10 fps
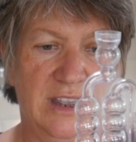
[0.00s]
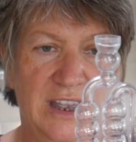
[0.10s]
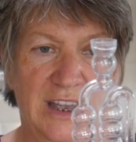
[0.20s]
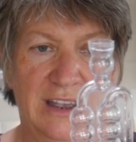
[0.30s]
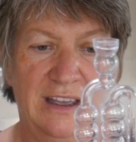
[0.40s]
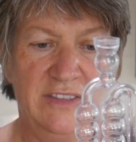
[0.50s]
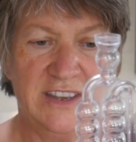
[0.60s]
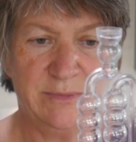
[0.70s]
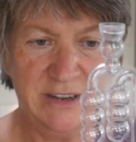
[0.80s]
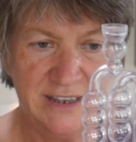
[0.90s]
And
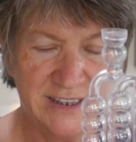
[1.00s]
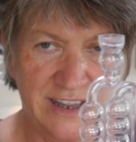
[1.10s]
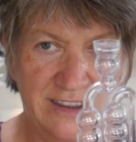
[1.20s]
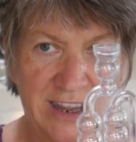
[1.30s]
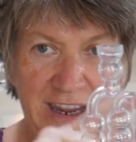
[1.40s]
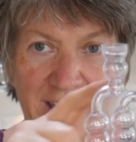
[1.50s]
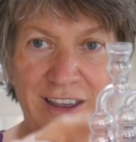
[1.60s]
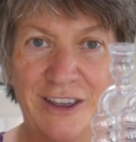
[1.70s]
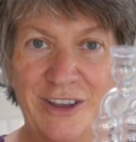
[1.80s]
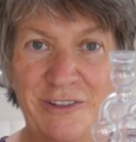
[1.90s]
this means that
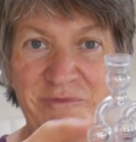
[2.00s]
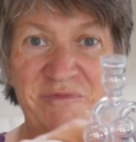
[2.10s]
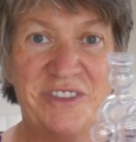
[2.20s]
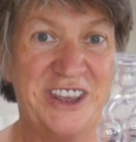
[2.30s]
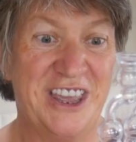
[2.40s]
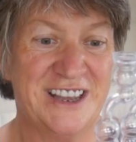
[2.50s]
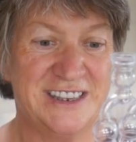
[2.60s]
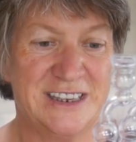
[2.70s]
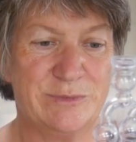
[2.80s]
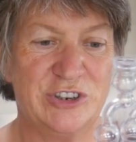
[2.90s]
the
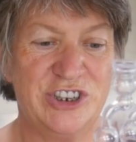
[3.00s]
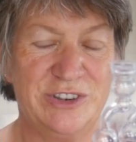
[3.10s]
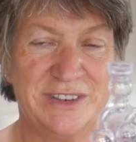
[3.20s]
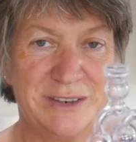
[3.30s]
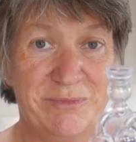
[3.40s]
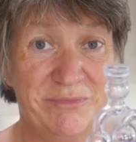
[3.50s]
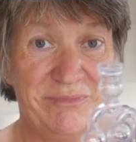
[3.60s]
gases produced